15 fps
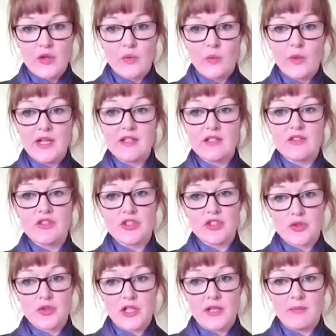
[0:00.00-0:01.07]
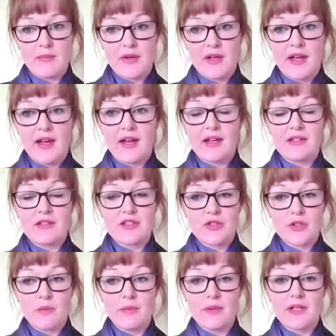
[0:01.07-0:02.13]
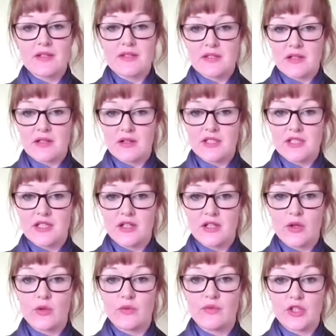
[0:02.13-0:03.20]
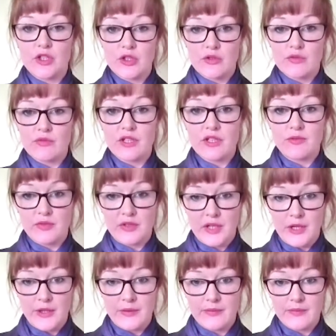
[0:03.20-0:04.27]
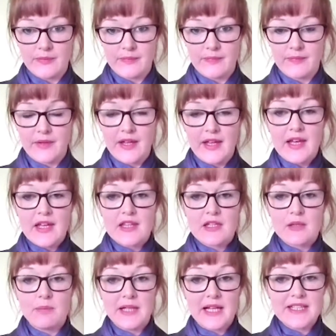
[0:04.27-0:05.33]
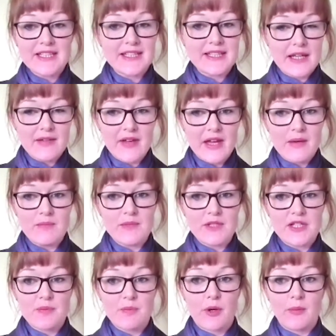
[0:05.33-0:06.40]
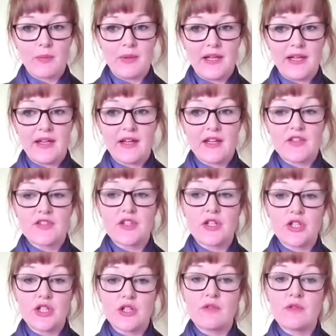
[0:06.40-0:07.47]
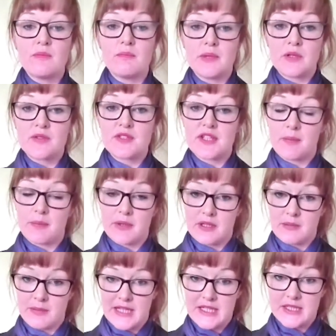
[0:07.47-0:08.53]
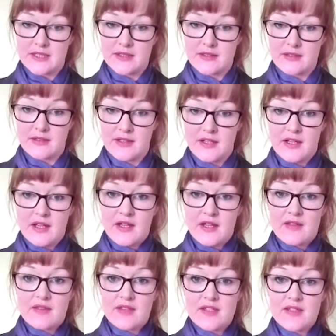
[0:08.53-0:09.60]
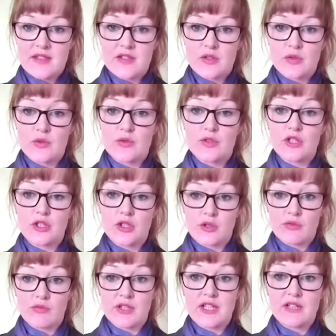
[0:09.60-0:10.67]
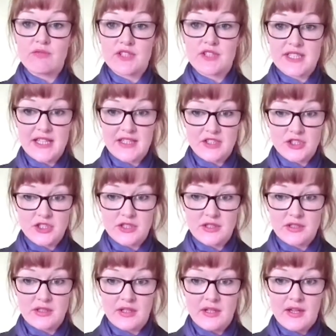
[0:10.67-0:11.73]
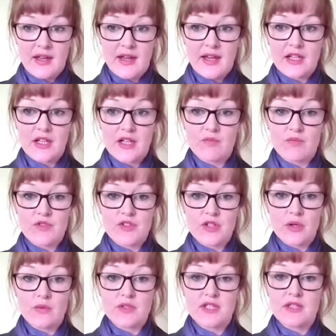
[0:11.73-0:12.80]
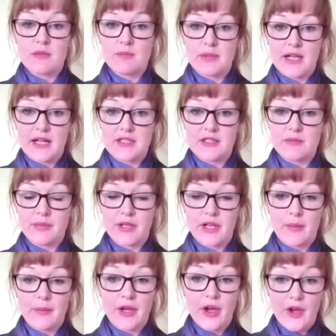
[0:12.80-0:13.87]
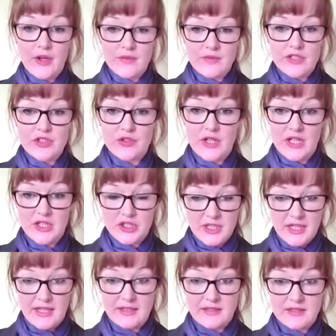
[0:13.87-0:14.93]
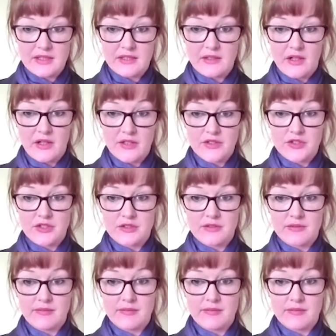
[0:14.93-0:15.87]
weakened stream, and stopping and starting of urinary flow. The bladder never empties properly, and so urine builds up in the bladder. This is called urinary retention and can result in the bladder becoming overstretched and enlarged.